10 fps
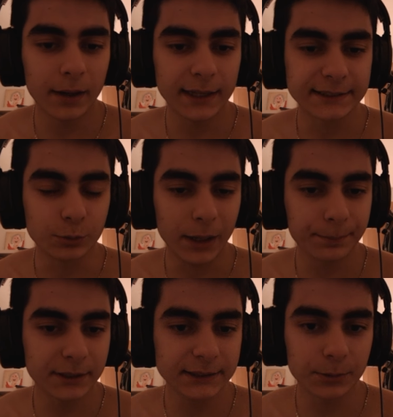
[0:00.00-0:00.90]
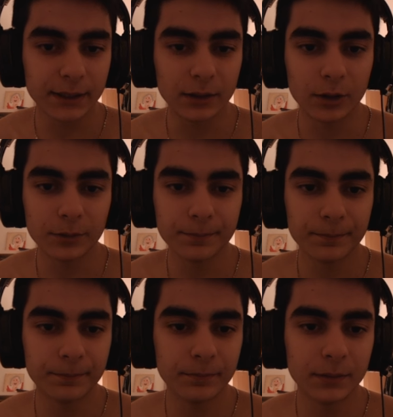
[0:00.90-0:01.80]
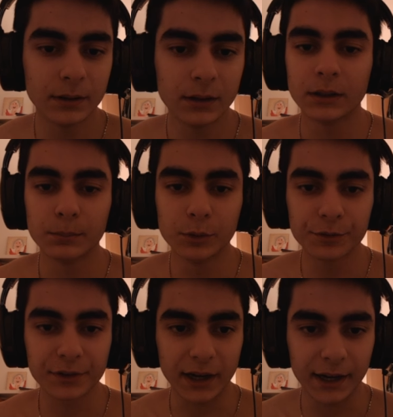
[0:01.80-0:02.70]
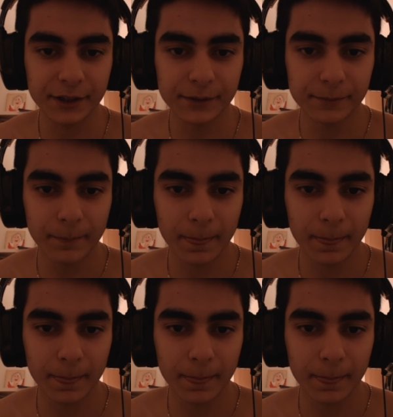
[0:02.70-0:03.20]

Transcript: have swept the swing low, moved higher,